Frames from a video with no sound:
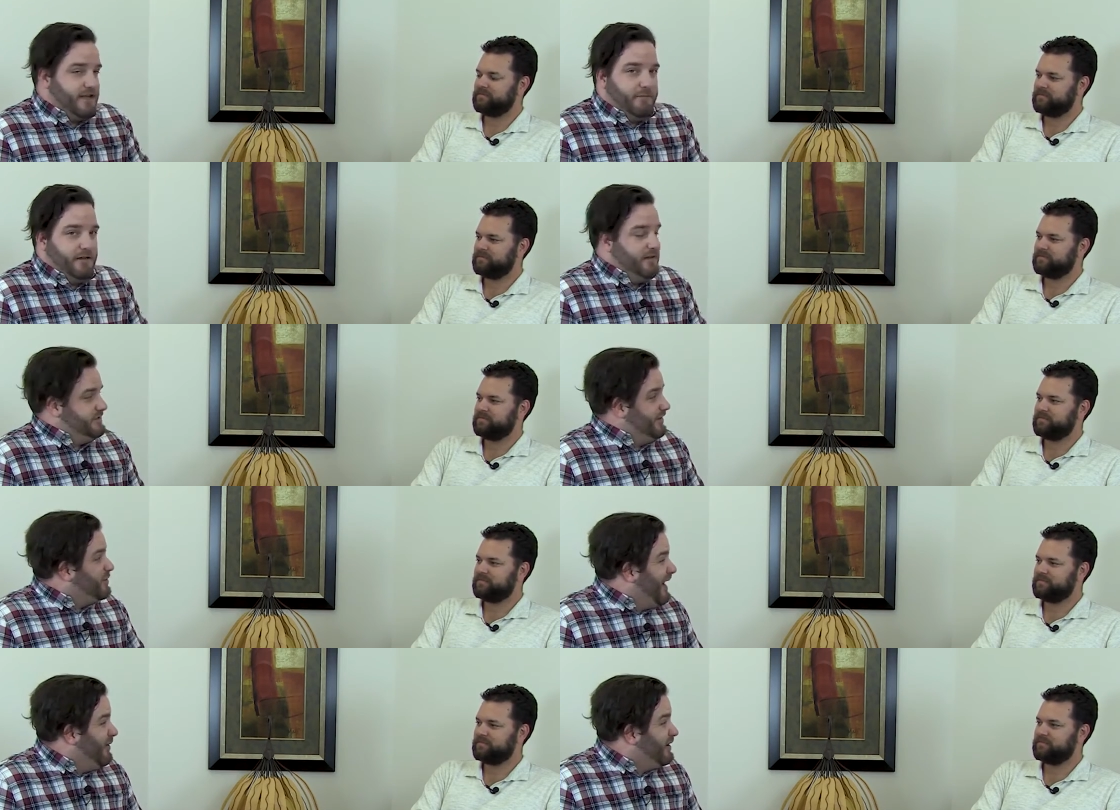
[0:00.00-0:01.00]
Speaker 1: Does that mean that it's
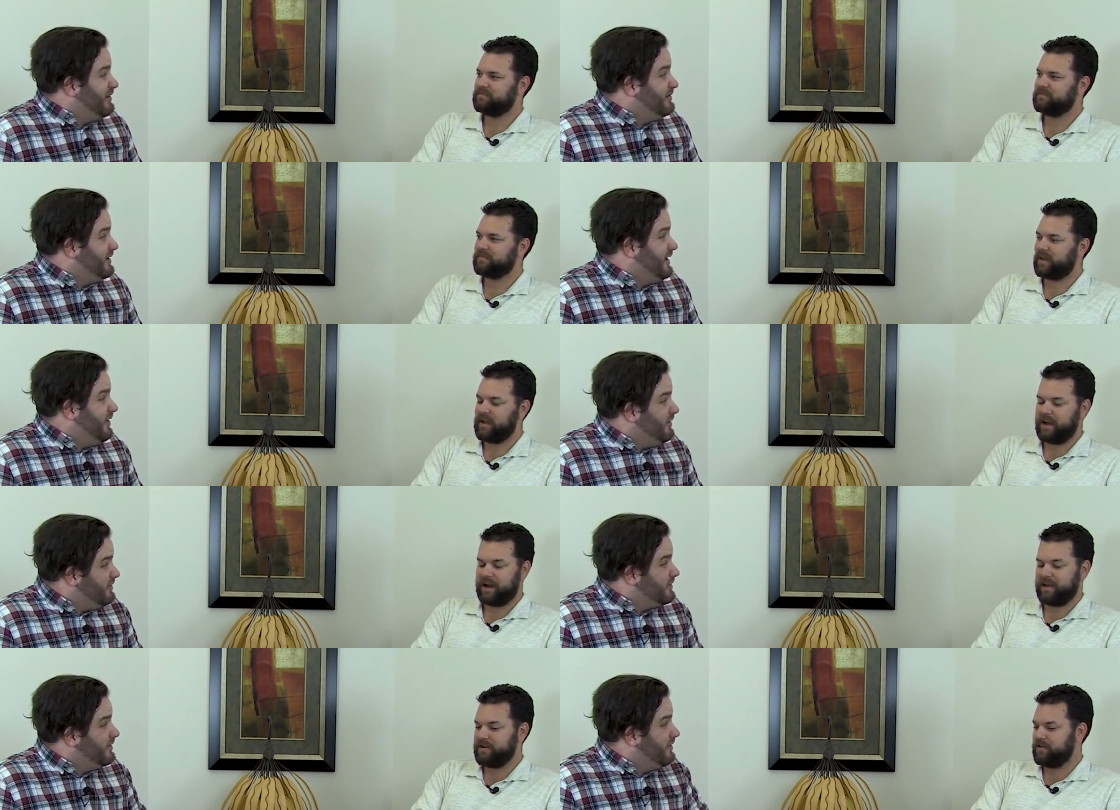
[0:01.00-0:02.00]
underpowered
Speaker 2: at all?
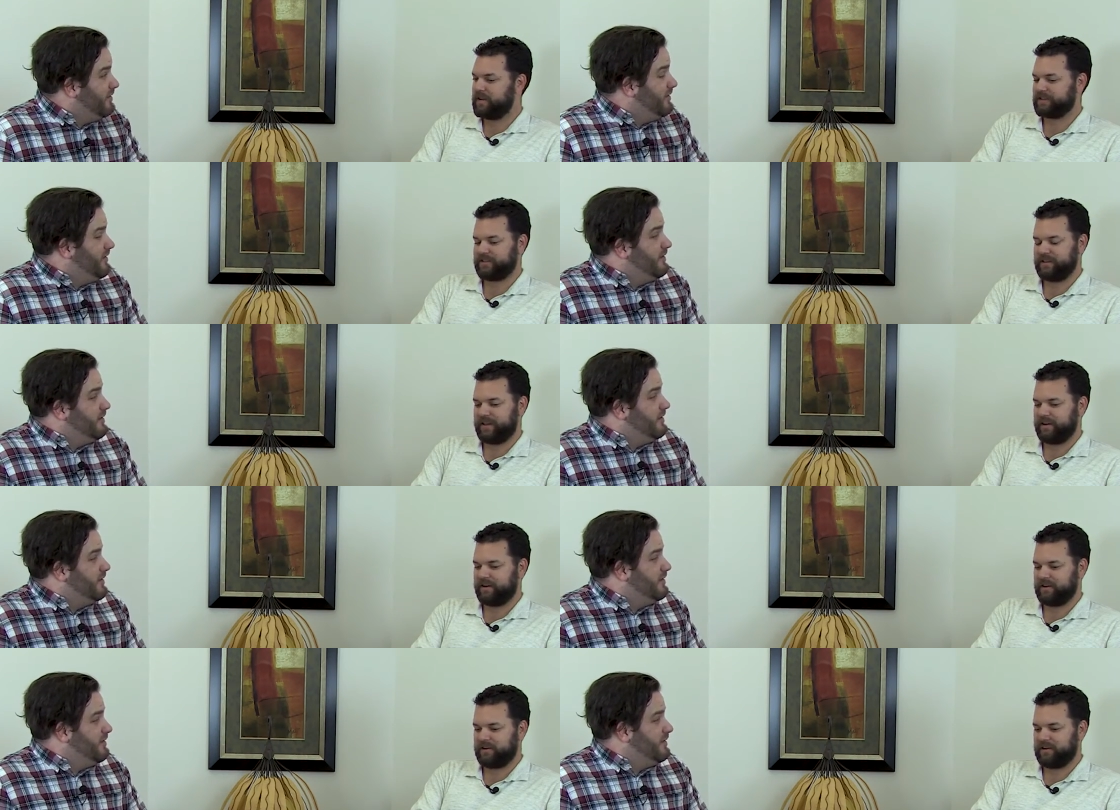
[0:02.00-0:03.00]
Uh, no, actually, they
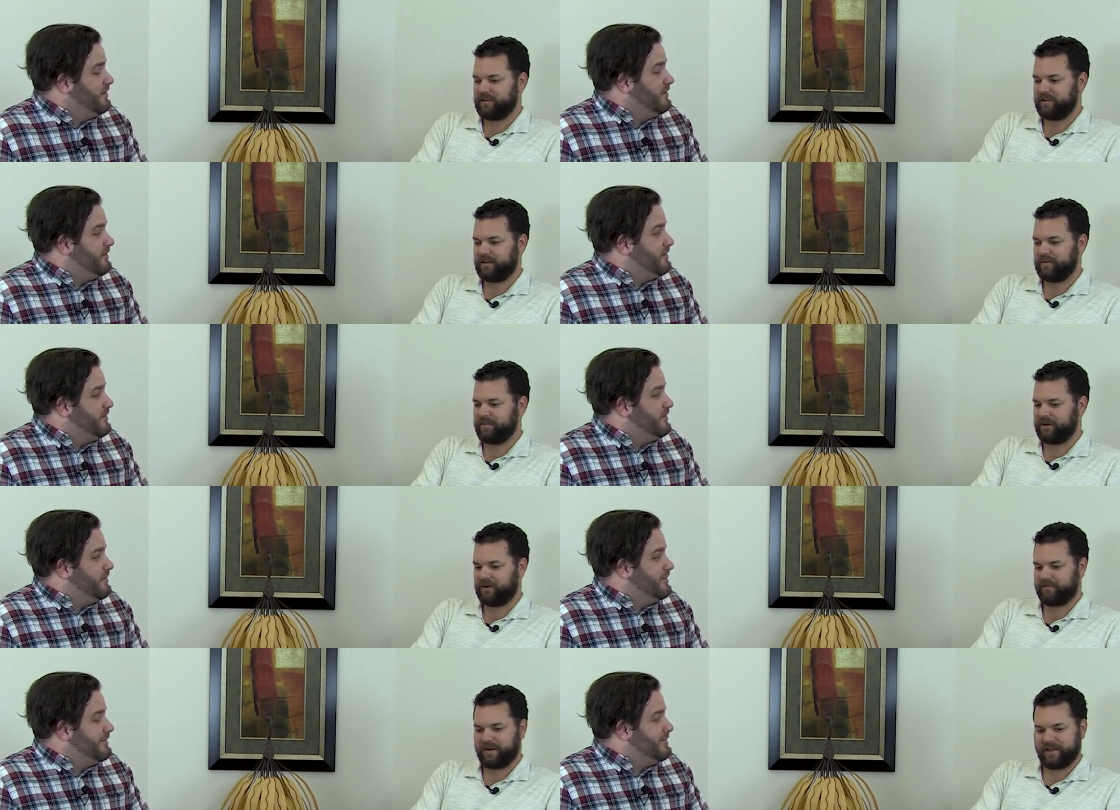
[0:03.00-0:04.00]
are all um, they're
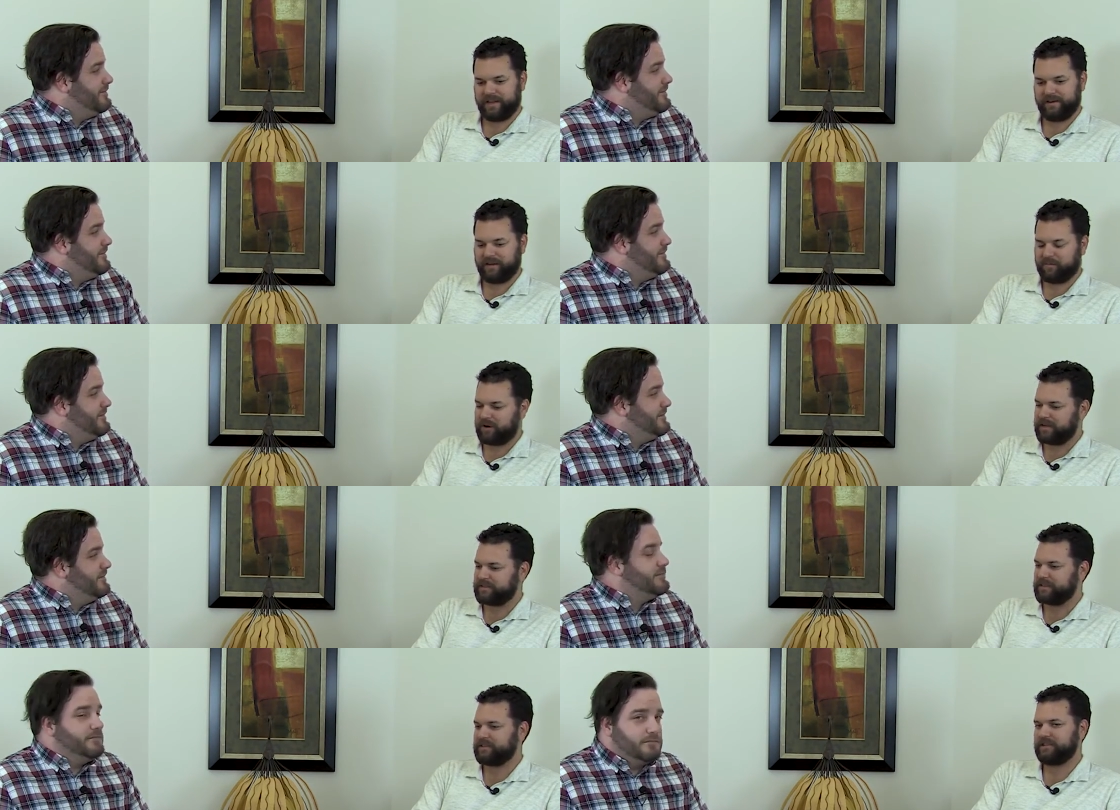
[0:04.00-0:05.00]
all running Intel
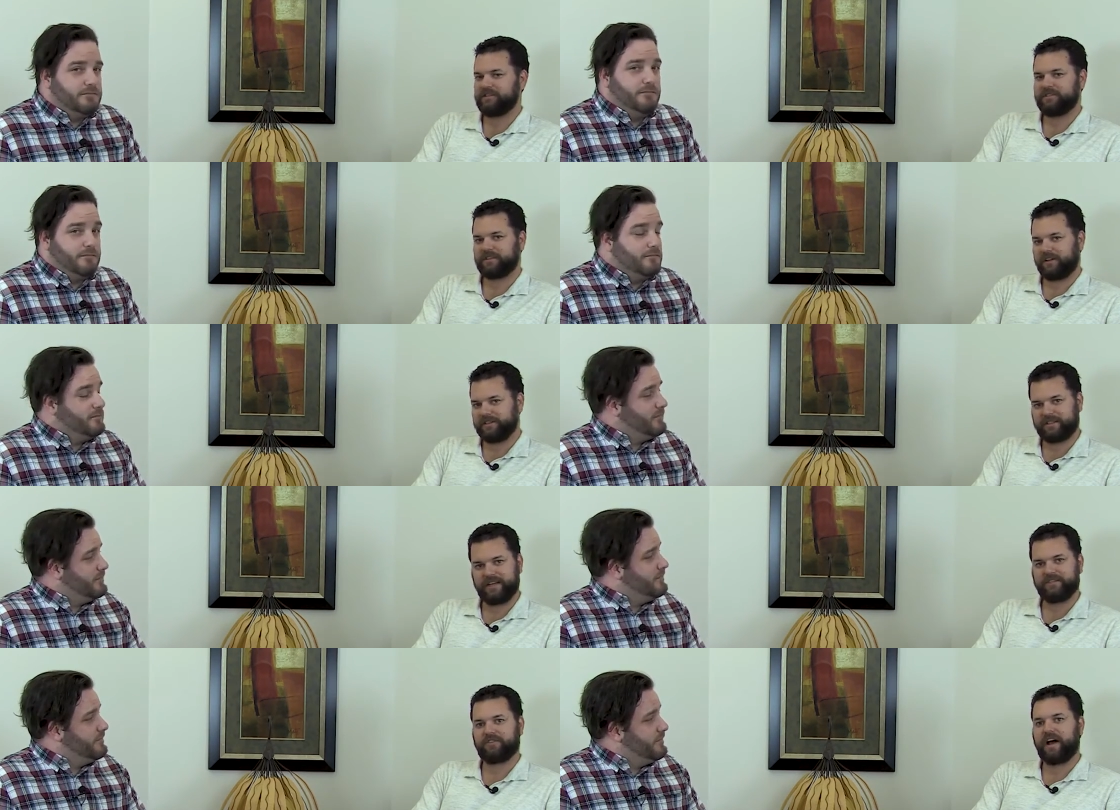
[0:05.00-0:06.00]
processors, solid
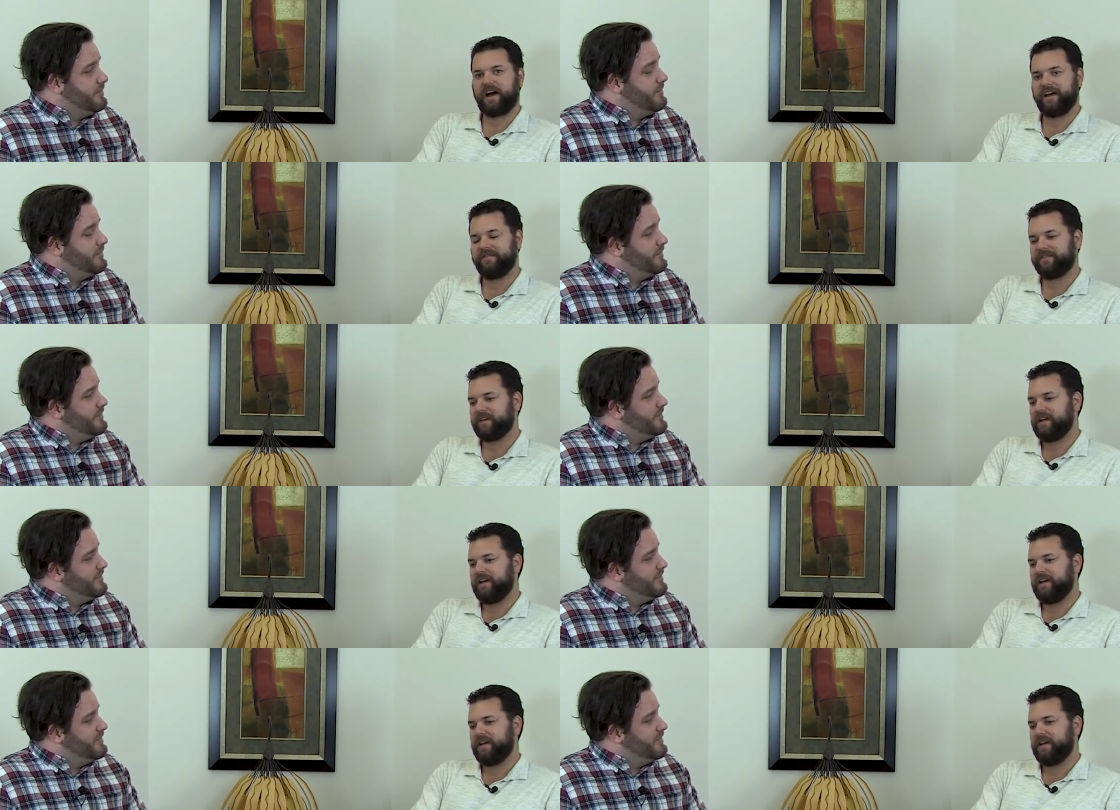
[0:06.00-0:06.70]
state drives.